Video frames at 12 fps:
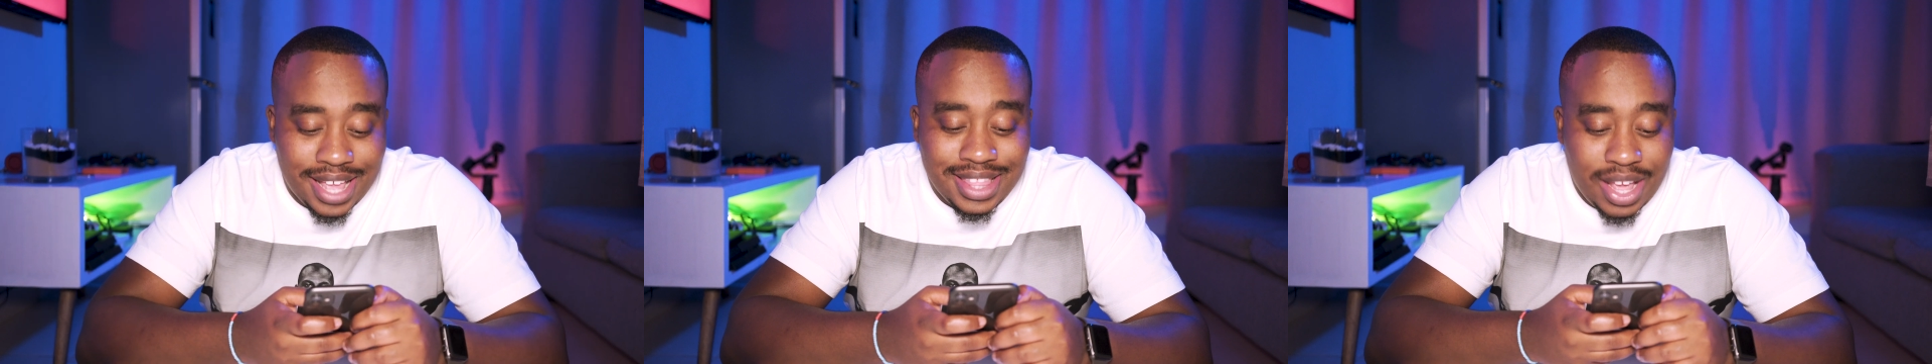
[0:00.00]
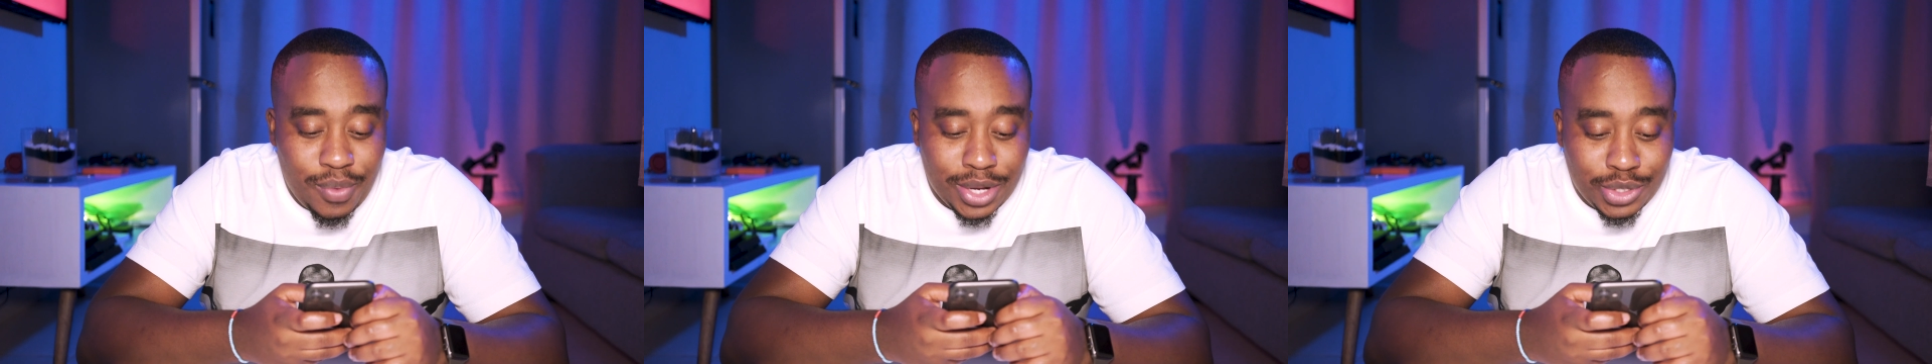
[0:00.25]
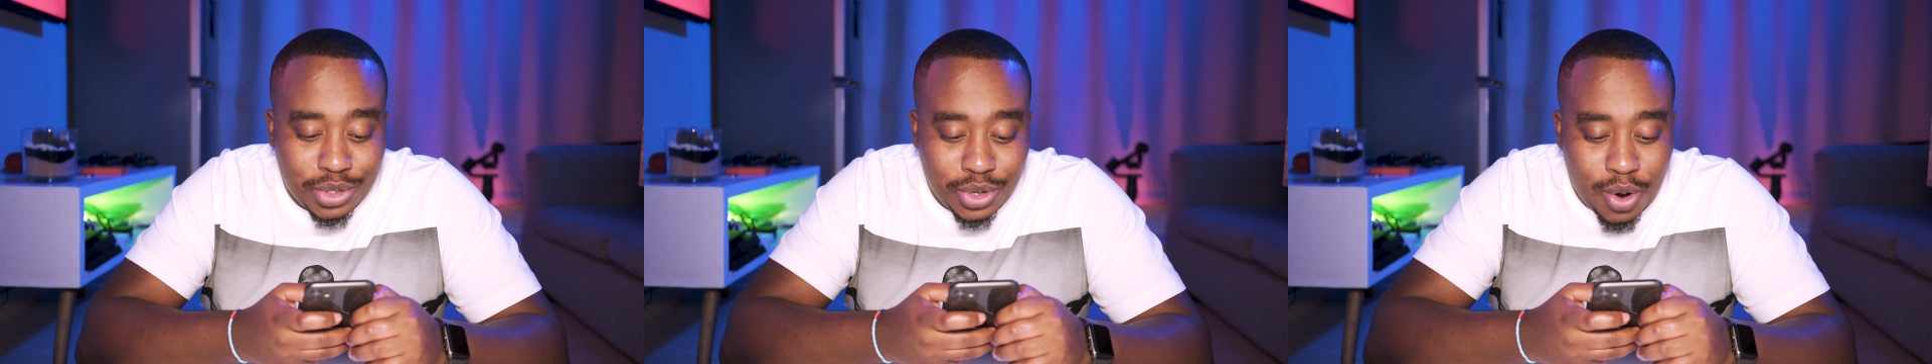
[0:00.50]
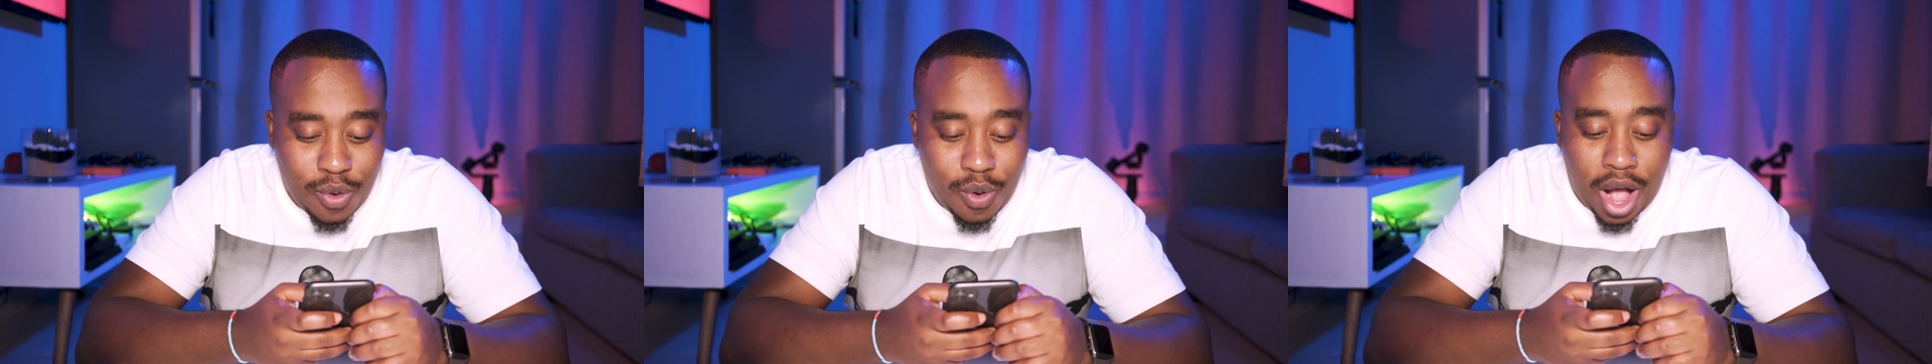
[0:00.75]
and they want to
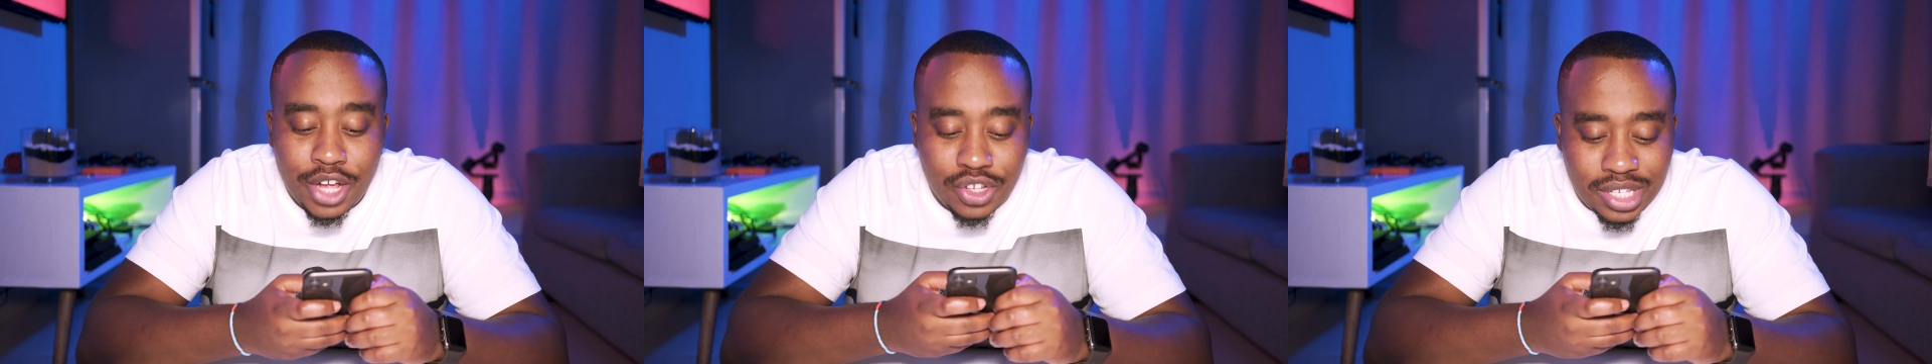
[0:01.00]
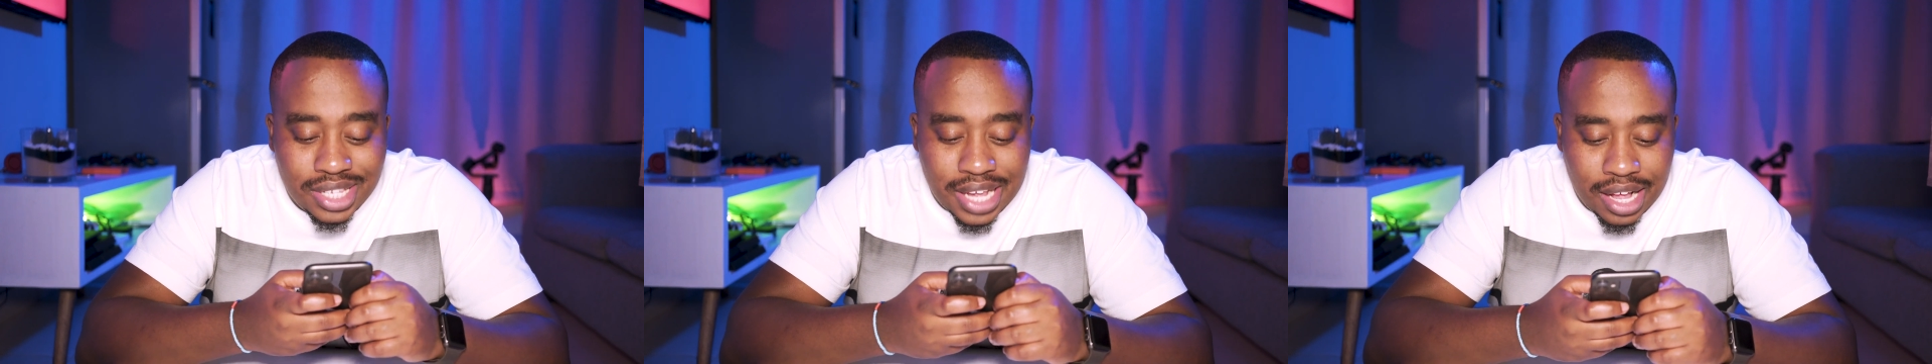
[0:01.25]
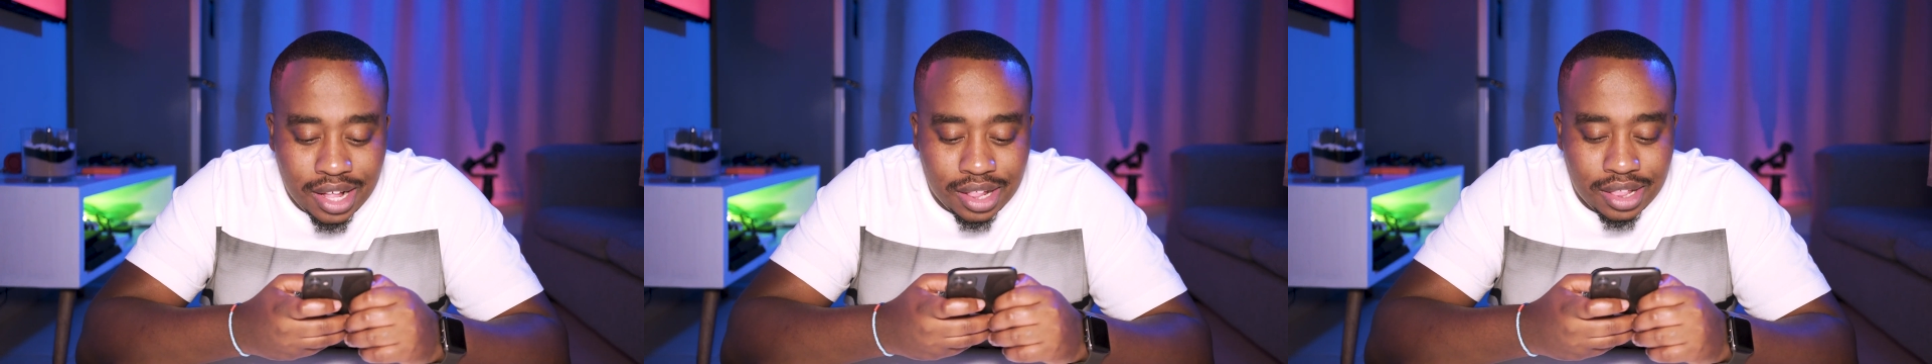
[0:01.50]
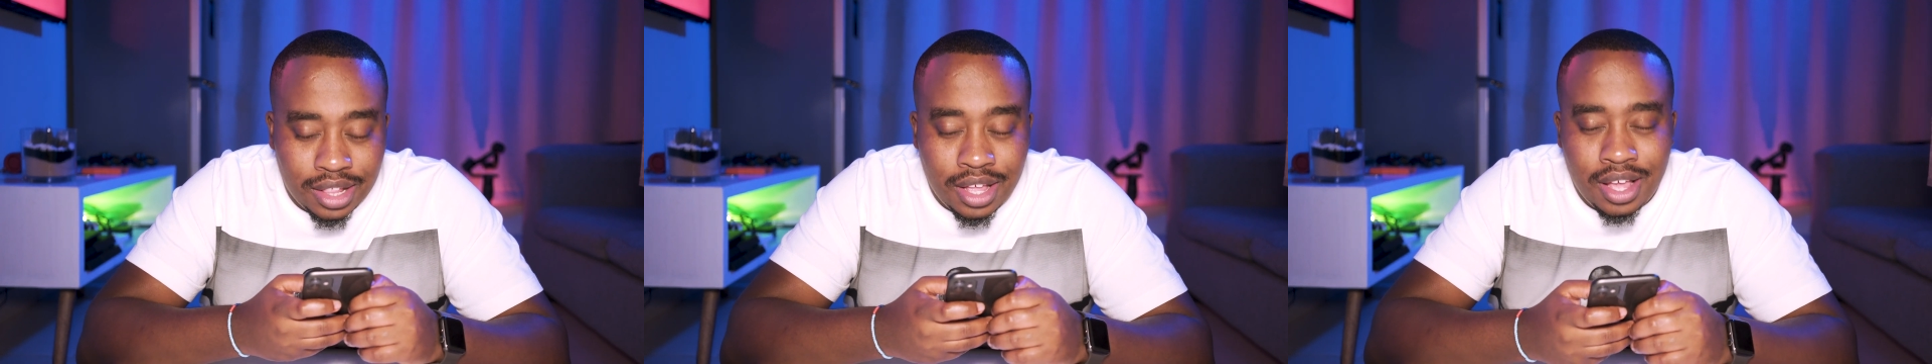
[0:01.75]
know, are you
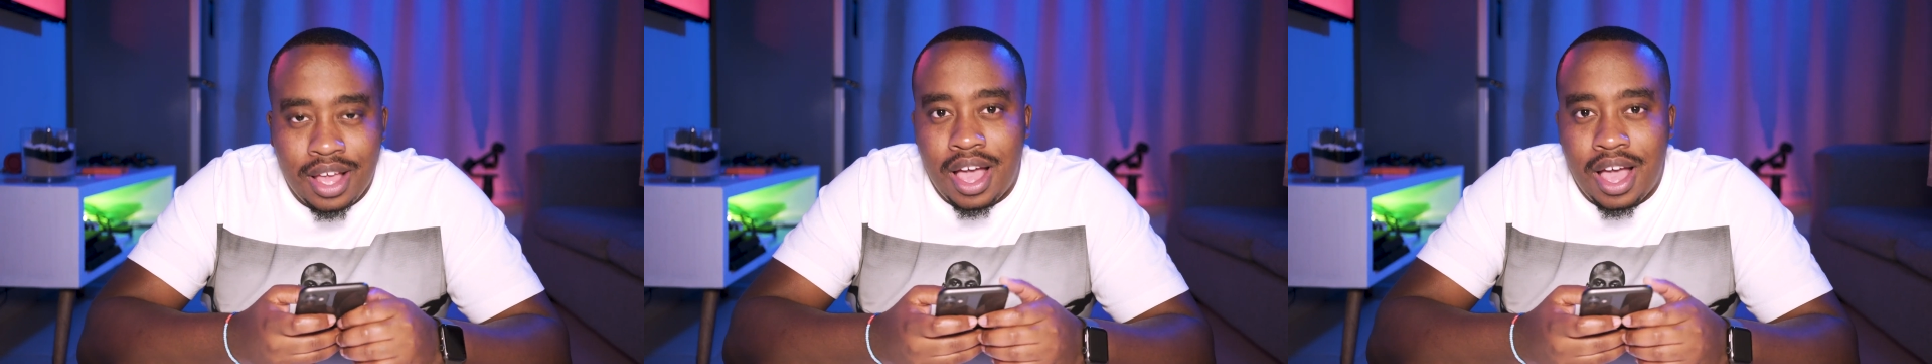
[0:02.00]
single?